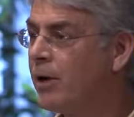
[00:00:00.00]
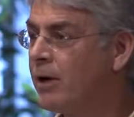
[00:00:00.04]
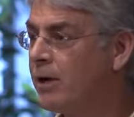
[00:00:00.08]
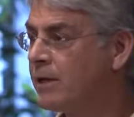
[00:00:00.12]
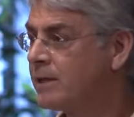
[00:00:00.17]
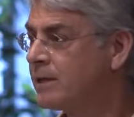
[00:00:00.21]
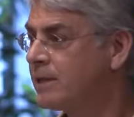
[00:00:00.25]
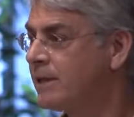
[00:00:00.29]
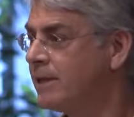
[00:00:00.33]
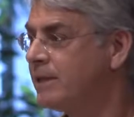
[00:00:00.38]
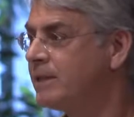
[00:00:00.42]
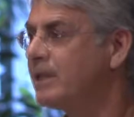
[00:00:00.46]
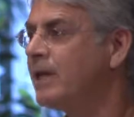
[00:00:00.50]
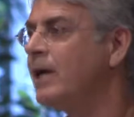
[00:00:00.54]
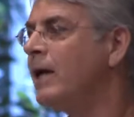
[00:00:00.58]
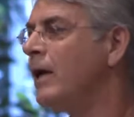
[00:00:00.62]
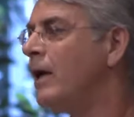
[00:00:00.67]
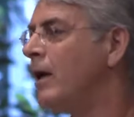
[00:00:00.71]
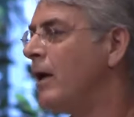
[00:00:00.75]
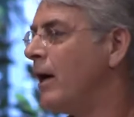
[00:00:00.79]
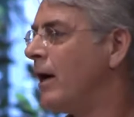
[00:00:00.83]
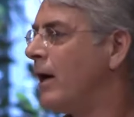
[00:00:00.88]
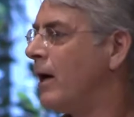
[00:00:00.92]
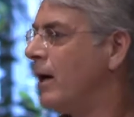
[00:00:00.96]
policies
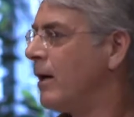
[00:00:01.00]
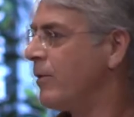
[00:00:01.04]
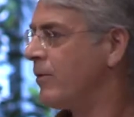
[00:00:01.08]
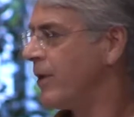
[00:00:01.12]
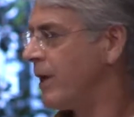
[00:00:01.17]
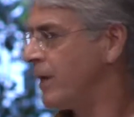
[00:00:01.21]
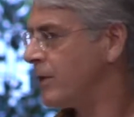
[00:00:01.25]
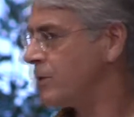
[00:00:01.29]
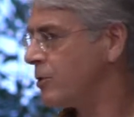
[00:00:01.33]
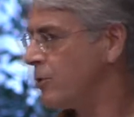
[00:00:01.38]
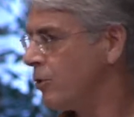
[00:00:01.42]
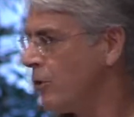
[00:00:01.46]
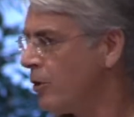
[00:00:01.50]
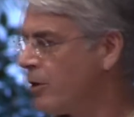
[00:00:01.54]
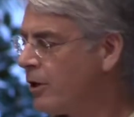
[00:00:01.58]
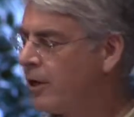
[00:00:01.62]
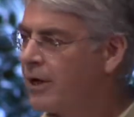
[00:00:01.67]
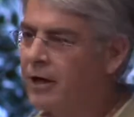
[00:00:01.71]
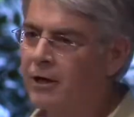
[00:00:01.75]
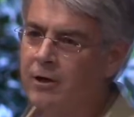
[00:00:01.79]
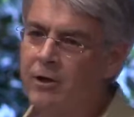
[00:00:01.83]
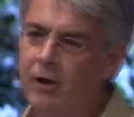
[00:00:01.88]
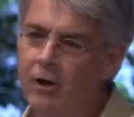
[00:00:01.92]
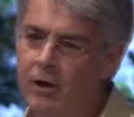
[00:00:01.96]
that turn
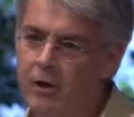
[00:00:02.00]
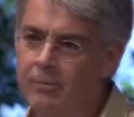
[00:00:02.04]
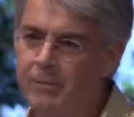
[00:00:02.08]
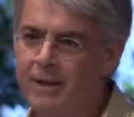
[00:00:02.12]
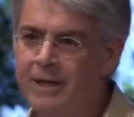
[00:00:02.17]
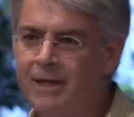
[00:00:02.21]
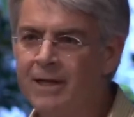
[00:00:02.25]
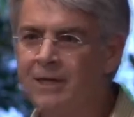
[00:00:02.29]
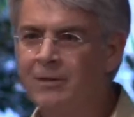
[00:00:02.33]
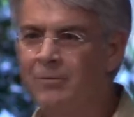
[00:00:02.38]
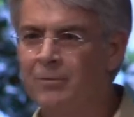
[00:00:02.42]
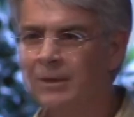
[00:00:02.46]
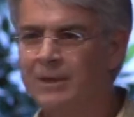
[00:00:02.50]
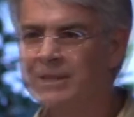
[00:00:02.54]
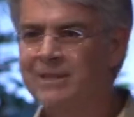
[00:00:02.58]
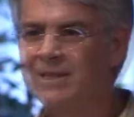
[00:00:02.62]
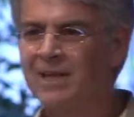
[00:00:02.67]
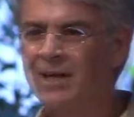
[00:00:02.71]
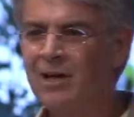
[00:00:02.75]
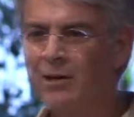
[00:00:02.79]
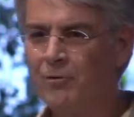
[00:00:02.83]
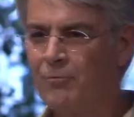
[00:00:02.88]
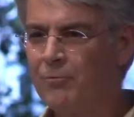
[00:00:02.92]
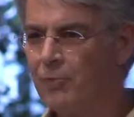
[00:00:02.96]
an economy inwards,
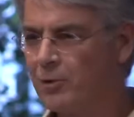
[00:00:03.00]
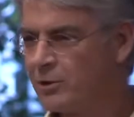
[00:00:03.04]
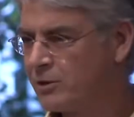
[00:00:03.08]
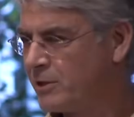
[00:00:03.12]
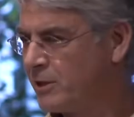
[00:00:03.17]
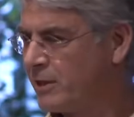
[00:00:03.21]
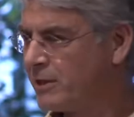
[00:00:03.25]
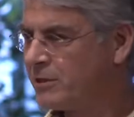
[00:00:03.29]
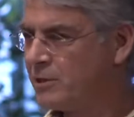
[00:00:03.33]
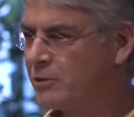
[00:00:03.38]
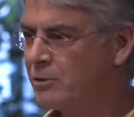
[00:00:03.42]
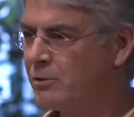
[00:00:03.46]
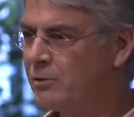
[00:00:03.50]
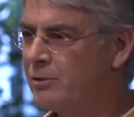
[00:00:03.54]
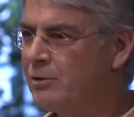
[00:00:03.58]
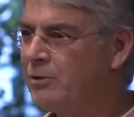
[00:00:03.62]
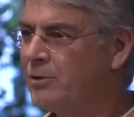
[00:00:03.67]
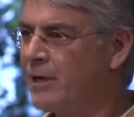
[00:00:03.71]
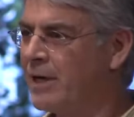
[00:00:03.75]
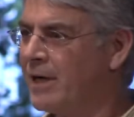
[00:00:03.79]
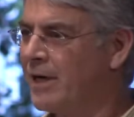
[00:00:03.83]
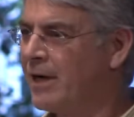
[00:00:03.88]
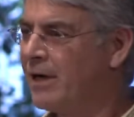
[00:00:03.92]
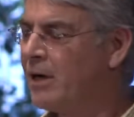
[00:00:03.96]
force it
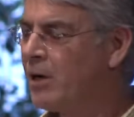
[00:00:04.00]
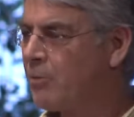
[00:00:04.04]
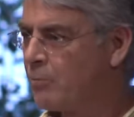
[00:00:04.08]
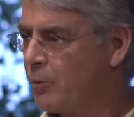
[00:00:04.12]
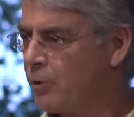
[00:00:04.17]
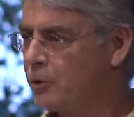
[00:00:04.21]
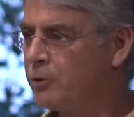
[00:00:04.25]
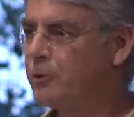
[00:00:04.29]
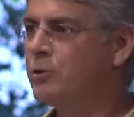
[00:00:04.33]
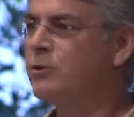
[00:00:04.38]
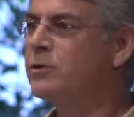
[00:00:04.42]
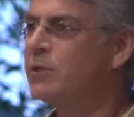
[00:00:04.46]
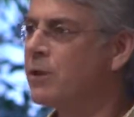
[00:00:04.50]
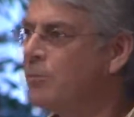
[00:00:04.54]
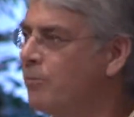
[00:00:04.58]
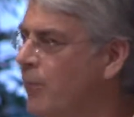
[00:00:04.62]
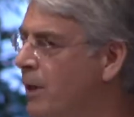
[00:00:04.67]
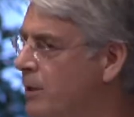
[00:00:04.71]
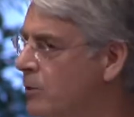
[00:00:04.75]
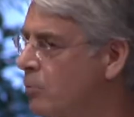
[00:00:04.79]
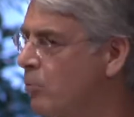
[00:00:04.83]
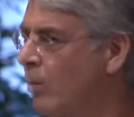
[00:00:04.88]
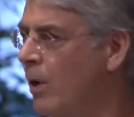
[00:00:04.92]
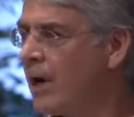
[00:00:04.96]
to produce a
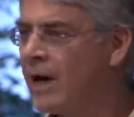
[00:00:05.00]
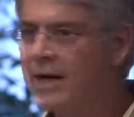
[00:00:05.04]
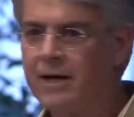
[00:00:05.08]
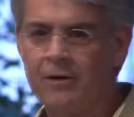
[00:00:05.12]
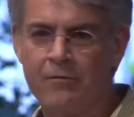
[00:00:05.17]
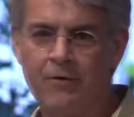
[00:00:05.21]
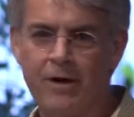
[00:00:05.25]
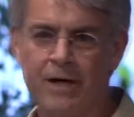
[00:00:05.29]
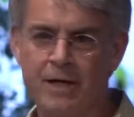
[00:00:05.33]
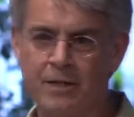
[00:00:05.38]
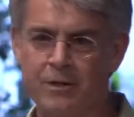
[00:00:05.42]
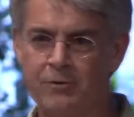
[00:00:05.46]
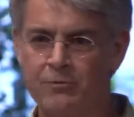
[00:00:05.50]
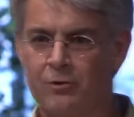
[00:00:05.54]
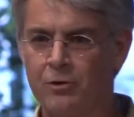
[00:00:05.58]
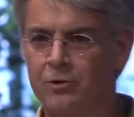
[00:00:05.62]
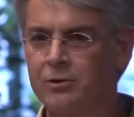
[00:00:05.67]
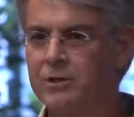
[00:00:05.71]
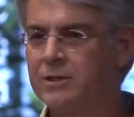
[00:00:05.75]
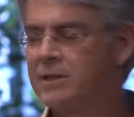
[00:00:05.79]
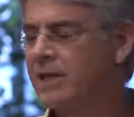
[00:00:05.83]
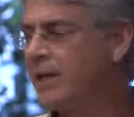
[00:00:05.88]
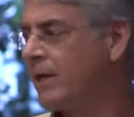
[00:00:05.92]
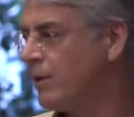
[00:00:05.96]
much wider range of
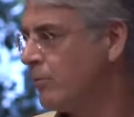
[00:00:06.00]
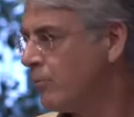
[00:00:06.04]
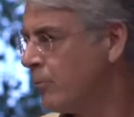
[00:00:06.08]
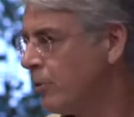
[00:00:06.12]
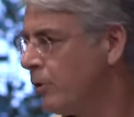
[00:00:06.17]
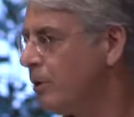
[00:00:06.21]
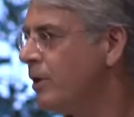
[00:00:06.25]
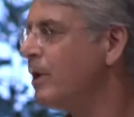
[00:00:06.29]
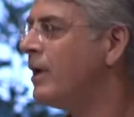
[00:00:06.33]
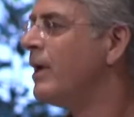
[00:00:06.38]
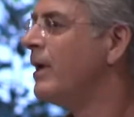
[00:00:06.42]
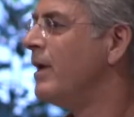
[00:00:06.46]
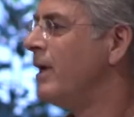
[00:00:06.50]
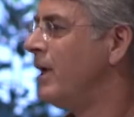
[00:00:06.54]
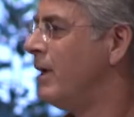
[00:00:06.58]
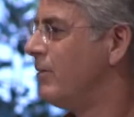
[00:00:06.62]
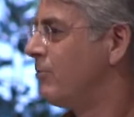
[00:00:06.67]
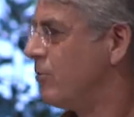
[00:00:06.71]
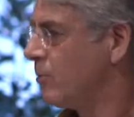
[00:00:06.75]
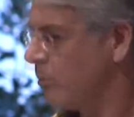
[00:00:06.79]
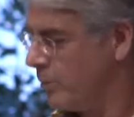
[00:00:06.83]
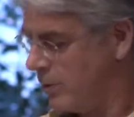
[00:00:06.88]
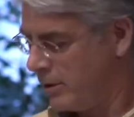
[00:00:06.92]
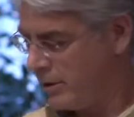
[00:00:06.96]
goods than it would
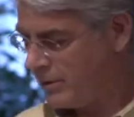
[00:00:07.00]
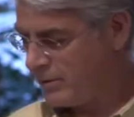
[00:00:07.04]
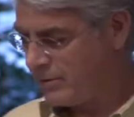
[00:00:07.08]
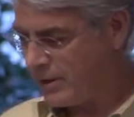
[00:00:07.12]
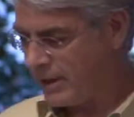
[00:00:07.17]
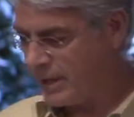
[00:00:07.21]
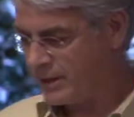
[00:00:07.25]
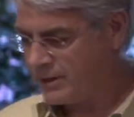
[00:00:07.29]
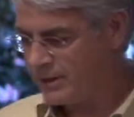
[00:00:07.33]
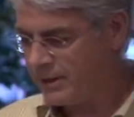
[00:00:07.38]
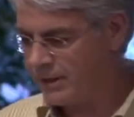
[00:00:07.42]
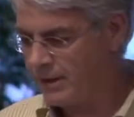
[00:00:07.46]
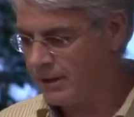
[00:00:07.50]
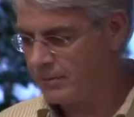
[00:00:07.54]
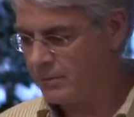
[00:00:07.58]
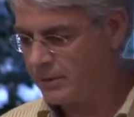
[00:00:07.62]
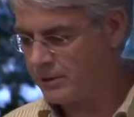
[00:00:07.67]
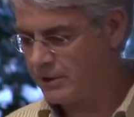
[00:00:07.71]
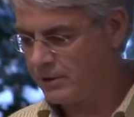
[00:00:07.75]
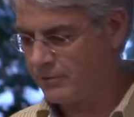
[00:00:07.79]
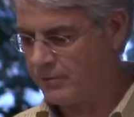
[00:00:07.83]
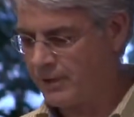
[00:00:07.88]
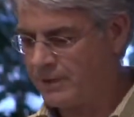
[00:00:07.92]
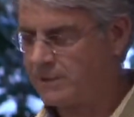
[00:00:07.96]
if it were dealing
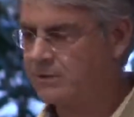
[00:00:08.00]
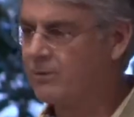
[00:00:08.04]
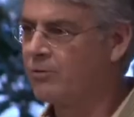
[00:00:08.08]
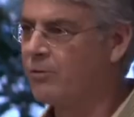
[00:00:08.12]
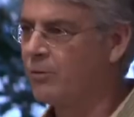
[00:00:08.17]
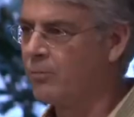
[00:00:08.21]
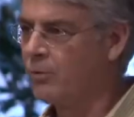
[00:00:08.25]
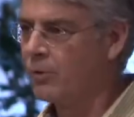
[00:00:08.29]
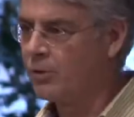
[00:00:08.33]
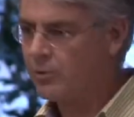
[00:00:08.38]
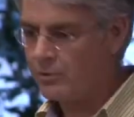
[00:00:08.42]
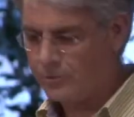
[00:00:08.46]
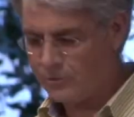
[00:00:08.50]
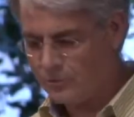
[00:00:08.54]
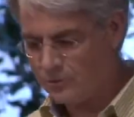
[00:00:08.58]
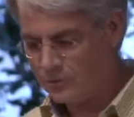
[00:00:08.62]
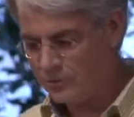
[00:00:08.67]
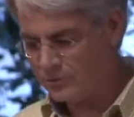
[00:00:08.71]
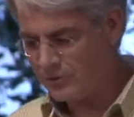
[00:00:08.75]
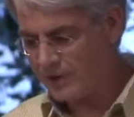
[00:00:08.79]
with the rest of the world through